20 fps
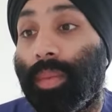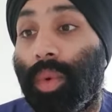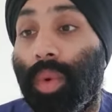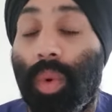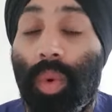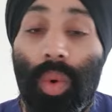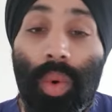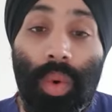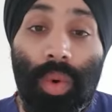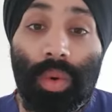
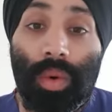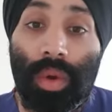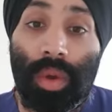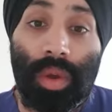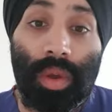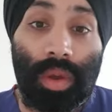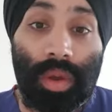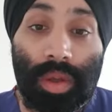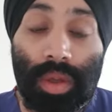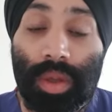or
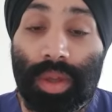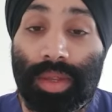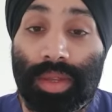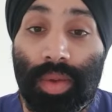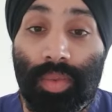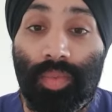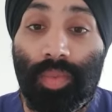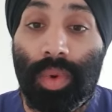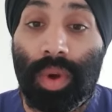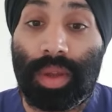
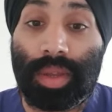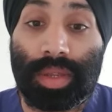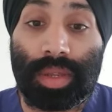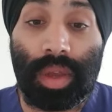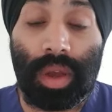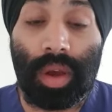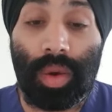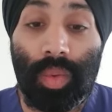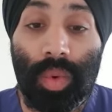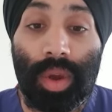some of us
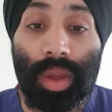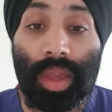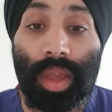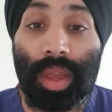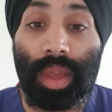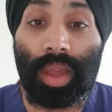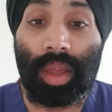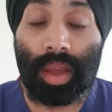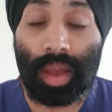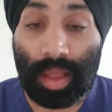are
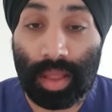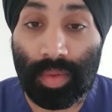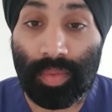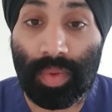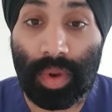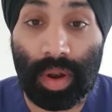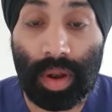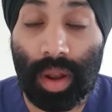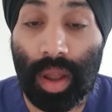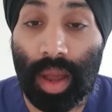working at the
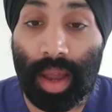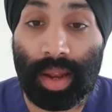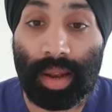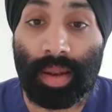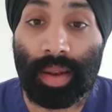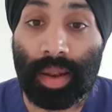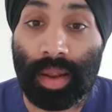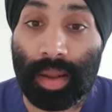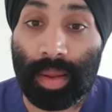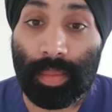front
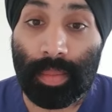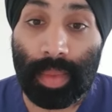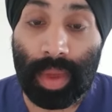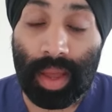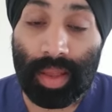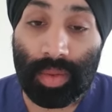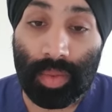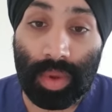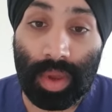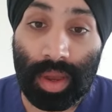line
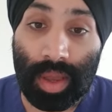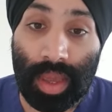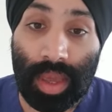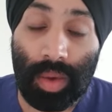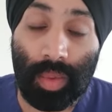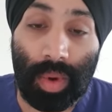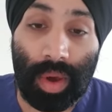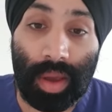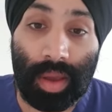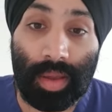as we are key
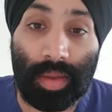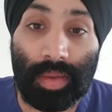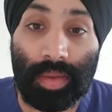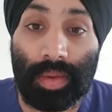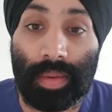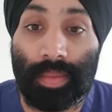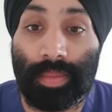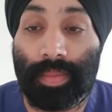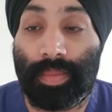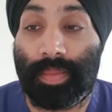workers.